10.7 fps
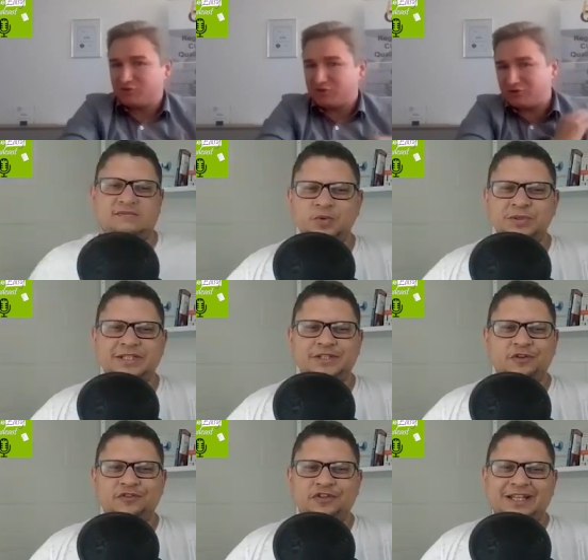Yeah, you will
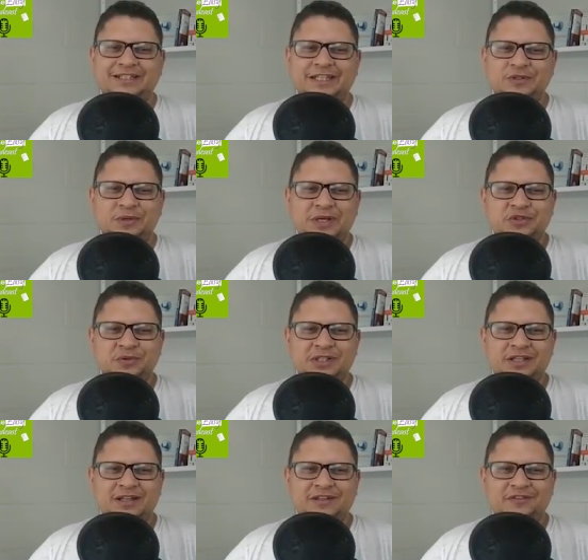discover that anyway during
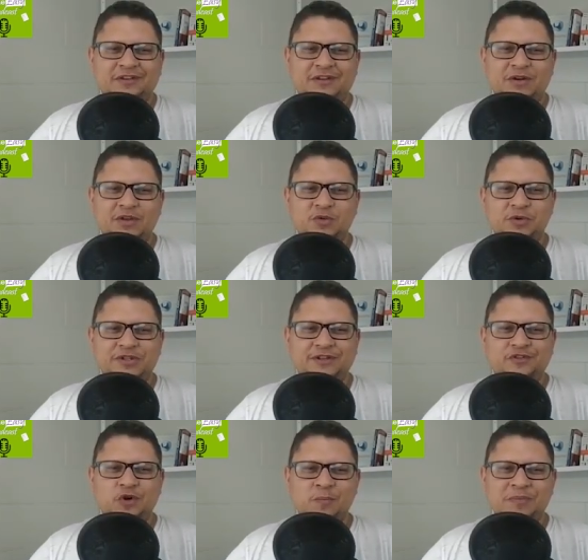uh, if uh, you
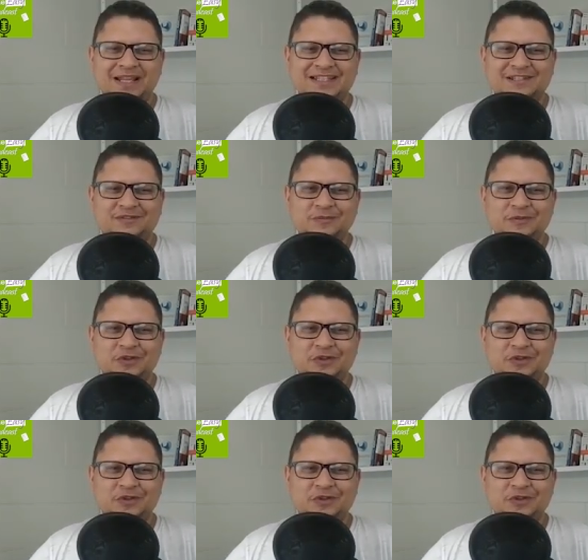receive complaints from